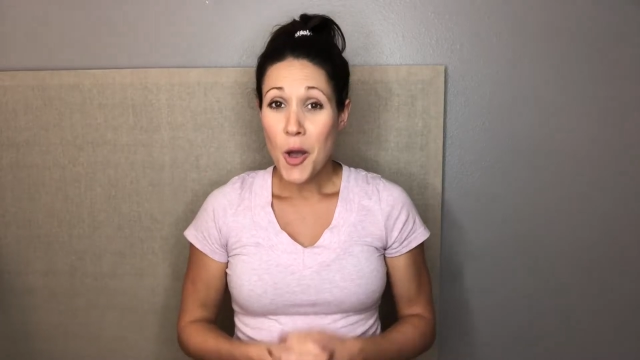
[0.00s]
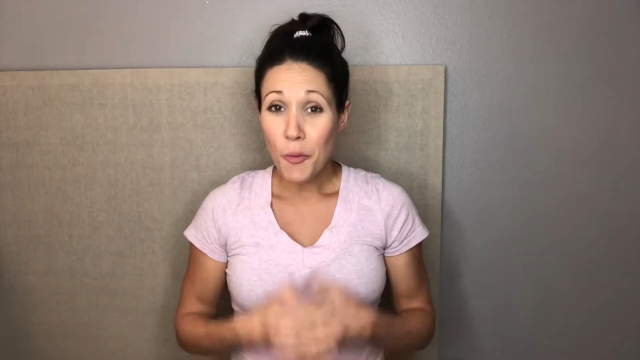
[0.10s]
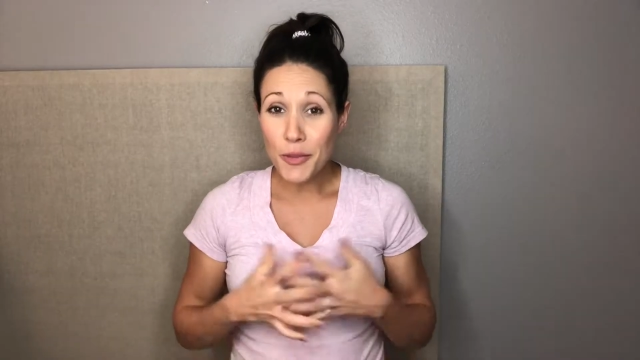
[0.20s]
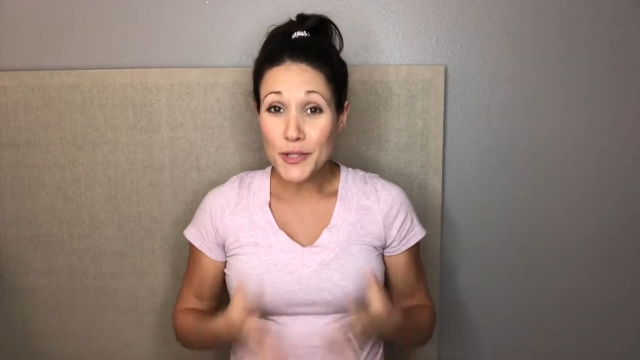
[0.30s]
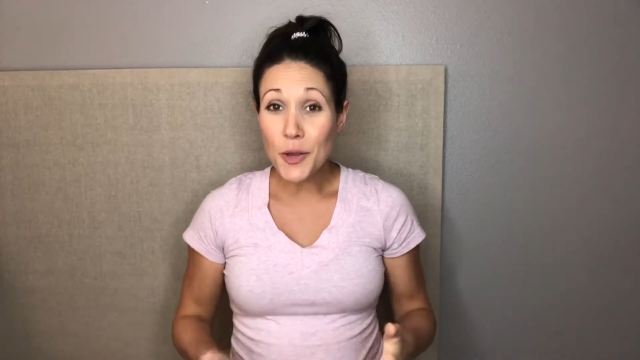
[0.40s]

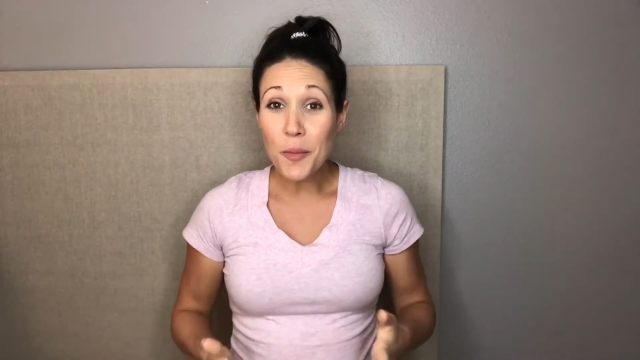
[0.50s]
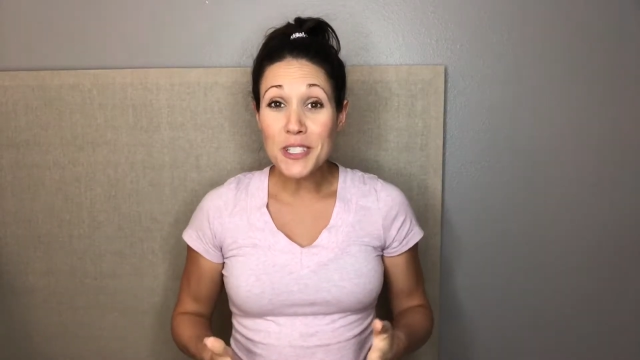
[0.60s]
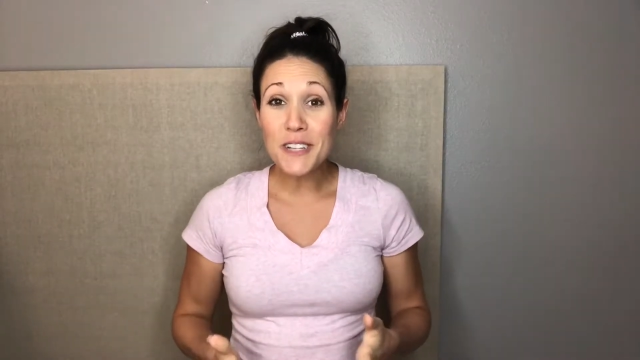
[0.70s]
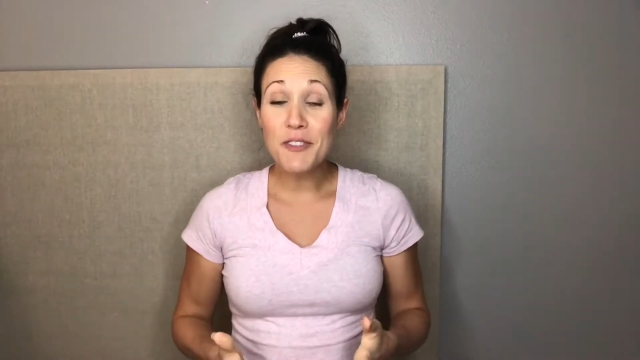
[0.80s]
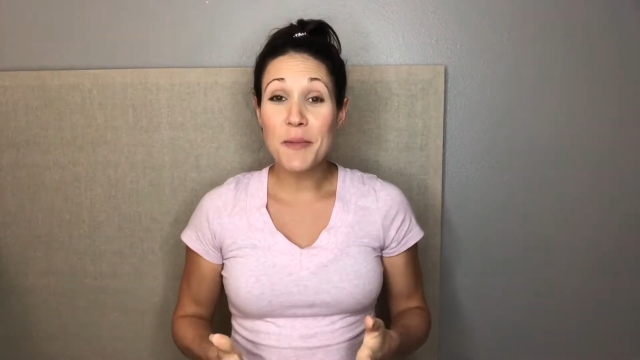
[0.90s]
With so much
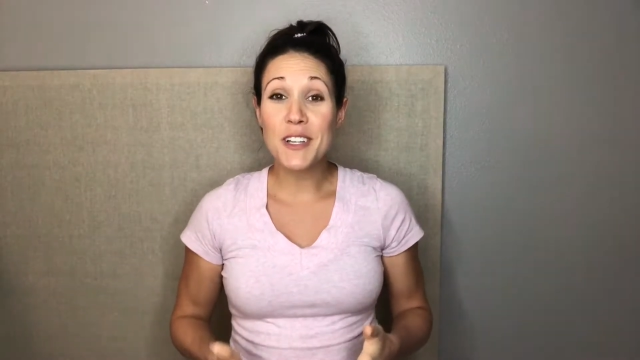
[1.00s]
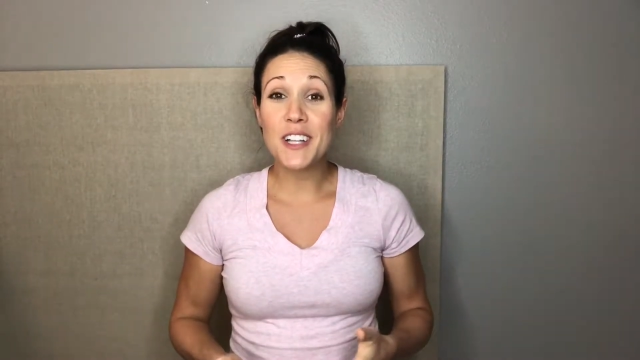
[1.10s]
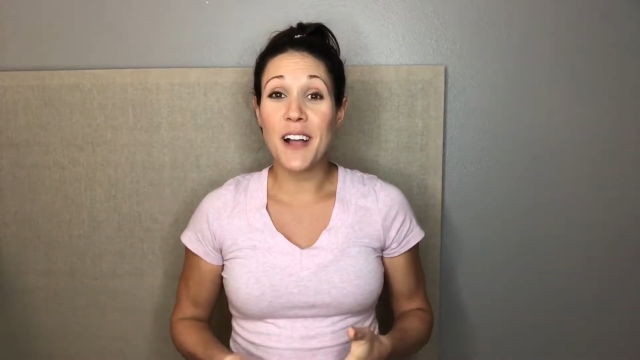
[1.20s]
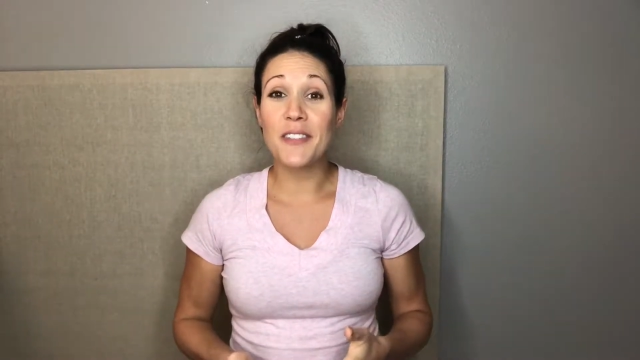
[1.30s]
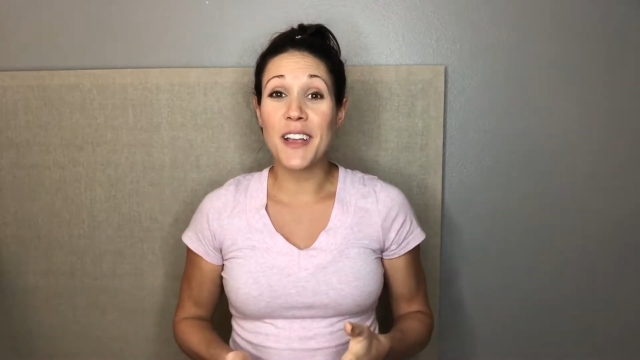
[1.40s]
information
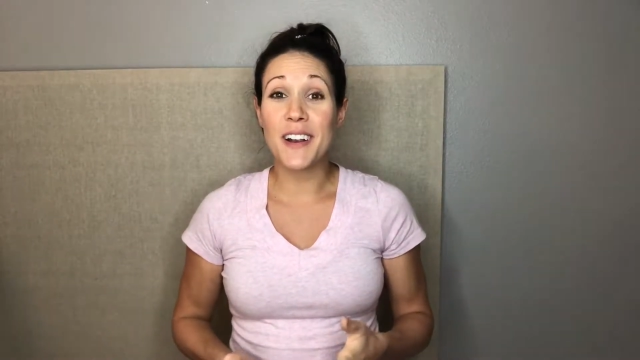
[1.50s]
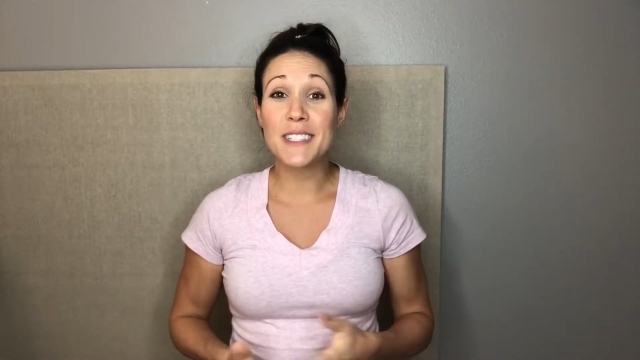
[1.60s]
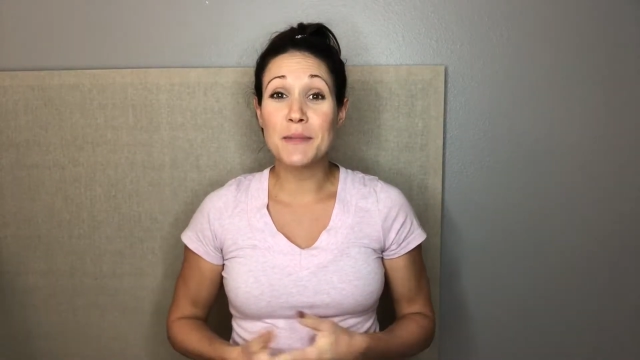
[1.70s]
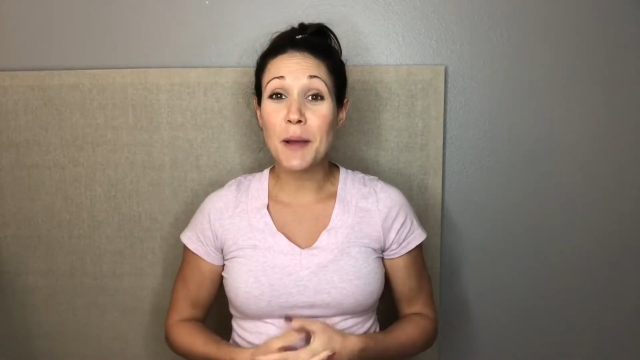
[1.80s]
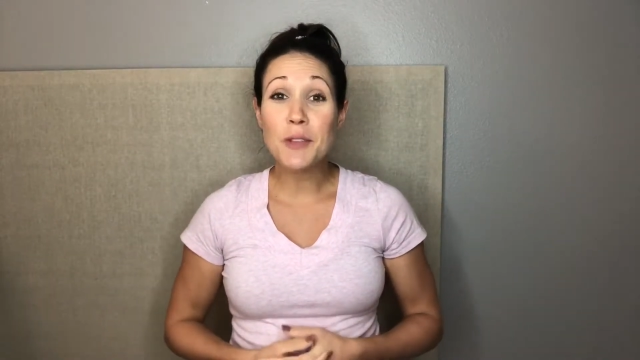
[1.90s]
out there, it's
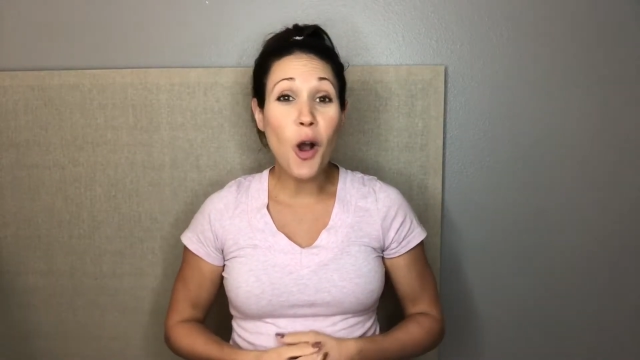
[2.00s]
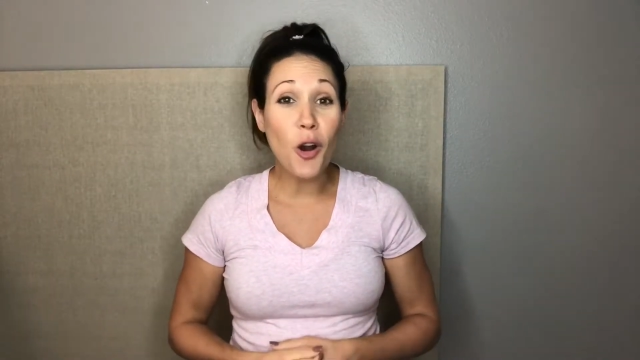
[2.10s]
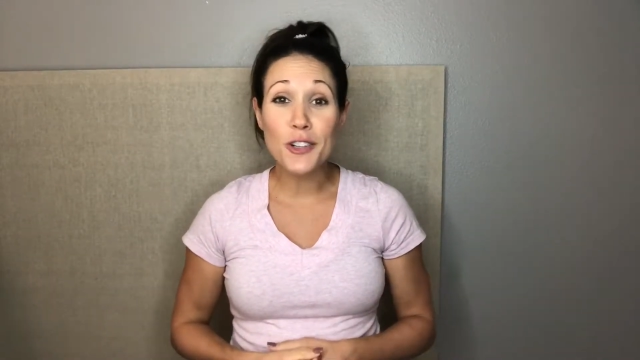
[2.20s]
sometimes hard